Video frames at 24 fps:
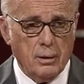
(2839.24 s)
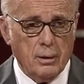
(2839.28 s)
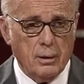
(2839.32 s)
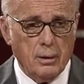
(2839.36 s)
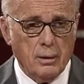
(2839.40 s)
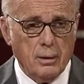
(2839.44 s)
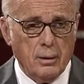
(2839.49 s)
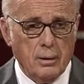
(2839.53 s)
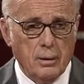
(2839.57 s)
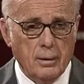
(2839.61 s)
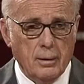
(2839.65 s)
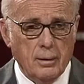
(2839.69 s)

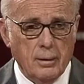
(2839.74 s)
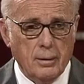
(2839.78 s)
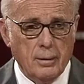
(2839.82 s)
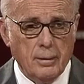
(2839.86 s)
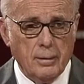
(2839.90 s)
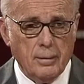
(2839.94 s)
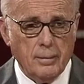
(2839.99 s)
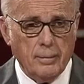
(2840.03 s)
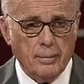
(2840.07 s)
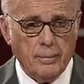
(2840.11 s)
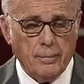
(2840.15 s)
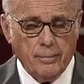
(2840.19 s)

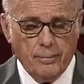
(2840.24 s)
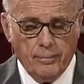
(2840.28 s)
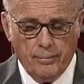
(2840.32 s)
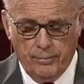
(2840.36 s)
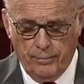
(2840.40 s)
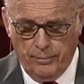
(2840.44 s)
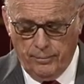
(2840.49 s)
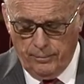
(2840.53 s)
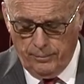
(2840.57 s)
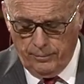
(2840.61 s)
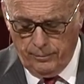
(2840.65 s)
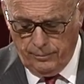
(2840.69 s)

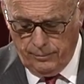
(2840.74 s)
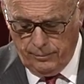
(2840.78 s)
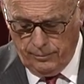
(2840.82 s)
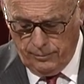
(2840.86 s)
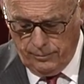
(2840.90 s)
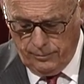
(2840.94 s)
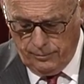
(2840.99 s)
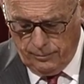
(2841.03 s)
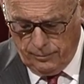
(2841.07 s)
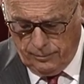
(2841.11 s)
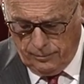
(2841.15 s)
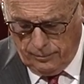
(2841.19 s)

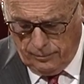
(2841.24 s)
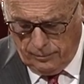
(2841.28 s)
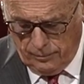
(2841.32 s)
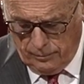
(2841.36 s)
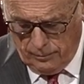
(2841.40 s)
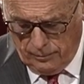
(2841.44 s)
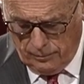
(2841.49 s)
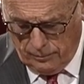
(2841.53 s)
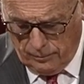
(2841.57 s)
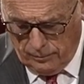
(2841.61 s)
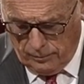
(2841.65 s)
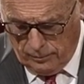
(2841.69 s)

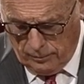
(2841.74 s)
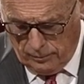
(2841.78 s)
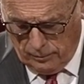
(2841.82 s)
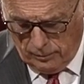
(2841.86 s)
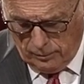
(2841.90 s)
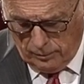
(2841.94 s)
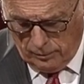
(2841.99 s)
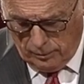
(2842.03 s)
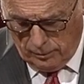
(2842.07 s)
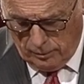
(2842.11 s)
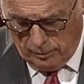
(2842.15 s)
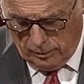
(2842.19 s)

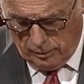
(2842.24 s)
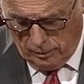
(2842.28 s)
(silence)